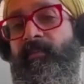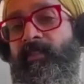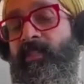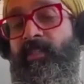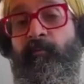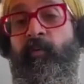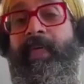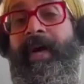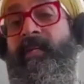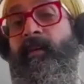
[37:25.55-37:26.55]
physician for
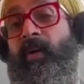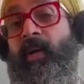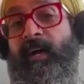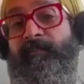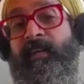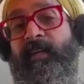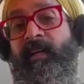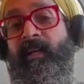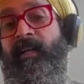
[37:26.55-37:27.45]
that demographic.